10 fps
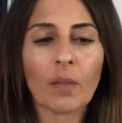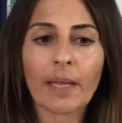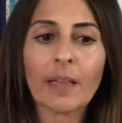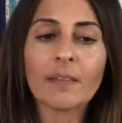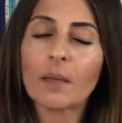
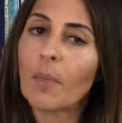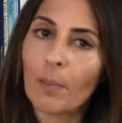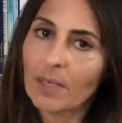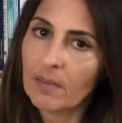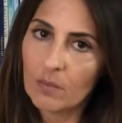like let's say
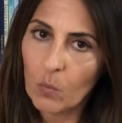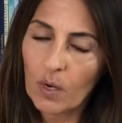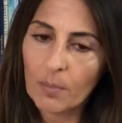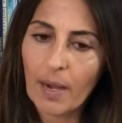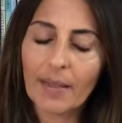mommy doesn't
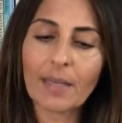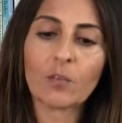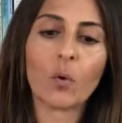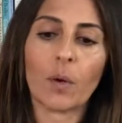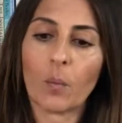want to buy
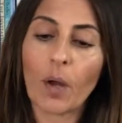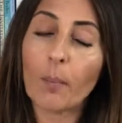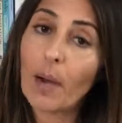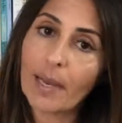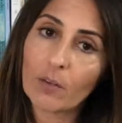that toy. We're
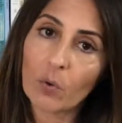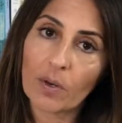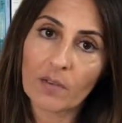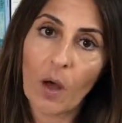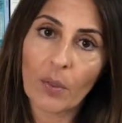not buying
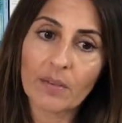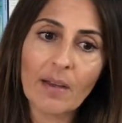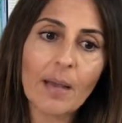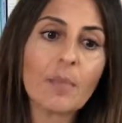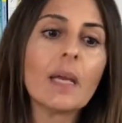toys all the
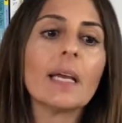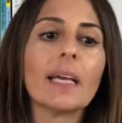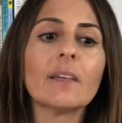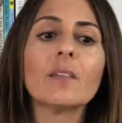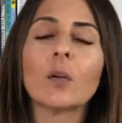time.
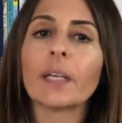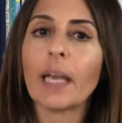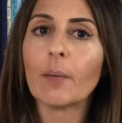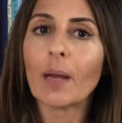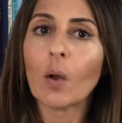Is there a
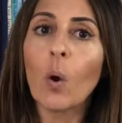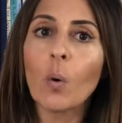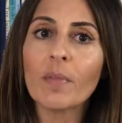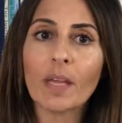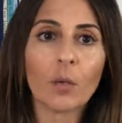game at
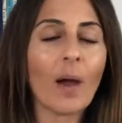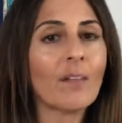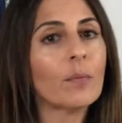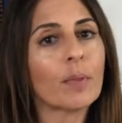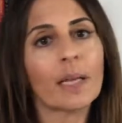home that you
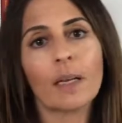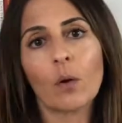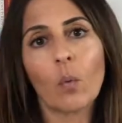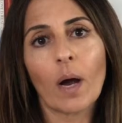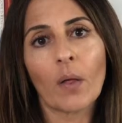haven't played
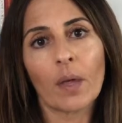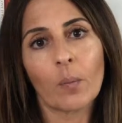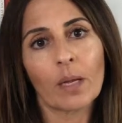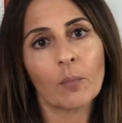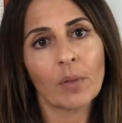in a while
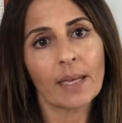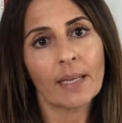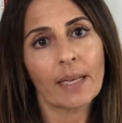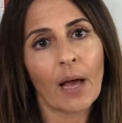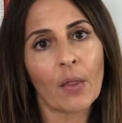that we can play
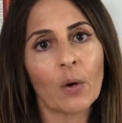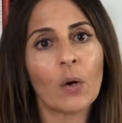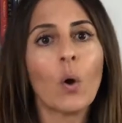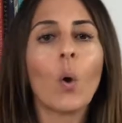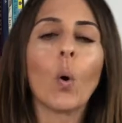
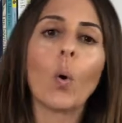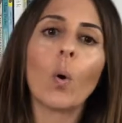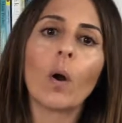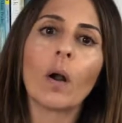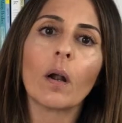together?
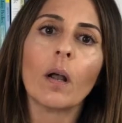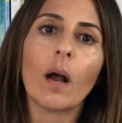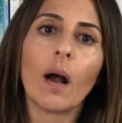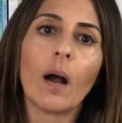Or,